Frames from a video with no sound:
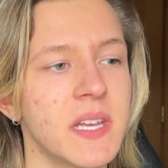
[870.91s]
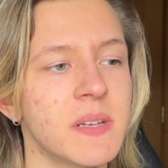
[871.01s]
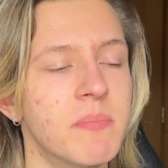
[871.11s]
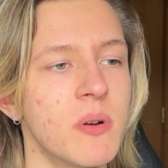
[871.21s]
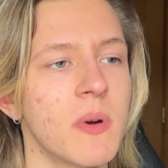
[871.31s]
it's a
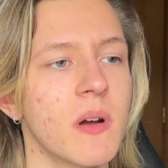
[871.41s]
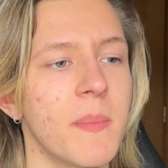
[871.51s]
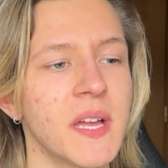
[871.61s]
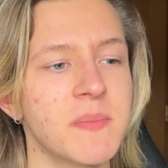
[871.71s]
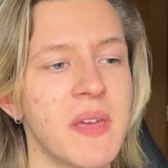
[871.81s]
boomer
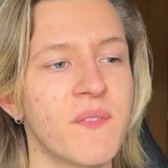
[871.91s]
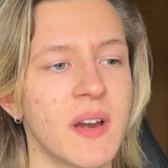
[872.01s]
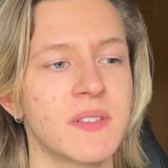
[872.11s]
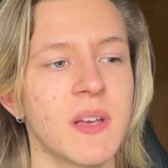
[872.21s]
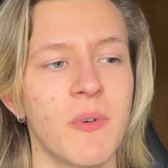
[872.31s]
about to make fun
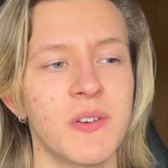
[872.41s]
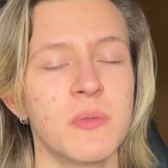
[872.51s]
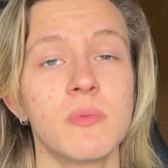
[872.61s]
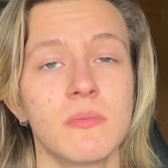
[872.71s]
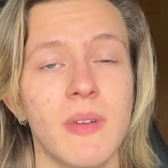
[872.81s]
of someone
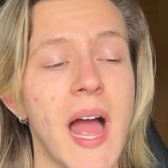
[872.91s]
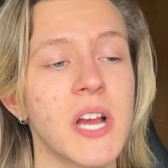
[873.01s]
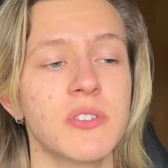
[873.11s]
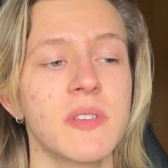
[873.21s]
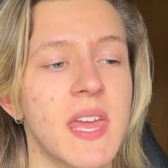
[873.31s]
who
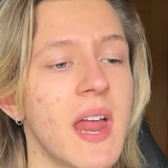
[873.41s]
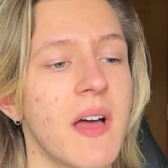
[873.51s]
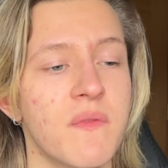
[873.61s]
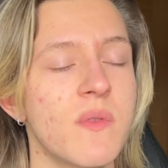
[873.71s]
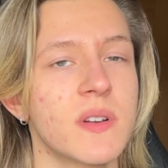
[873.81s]
actually cannot
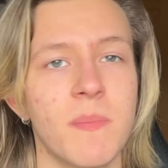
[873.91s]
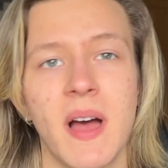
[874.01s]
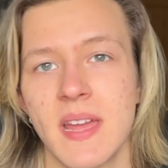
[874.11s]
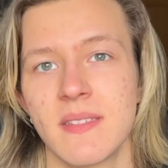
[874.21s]
afford to buy